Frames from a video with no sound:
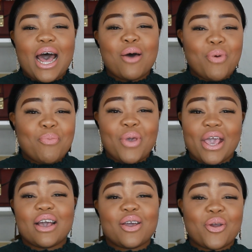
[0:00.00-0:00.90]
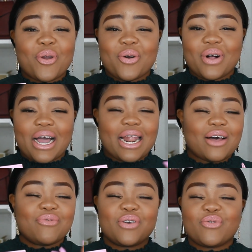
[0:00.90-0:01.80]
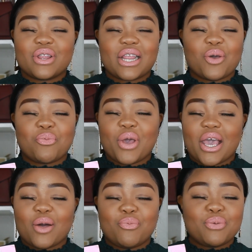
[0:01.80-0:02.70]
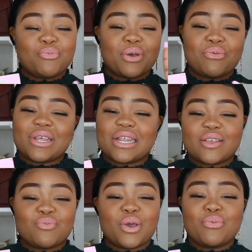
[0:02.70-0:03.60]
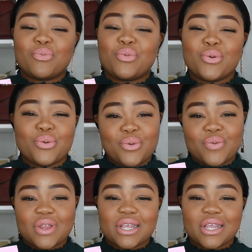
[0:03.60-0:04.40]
I'm a pink girl, I love everything pink, but baby, this baby blue,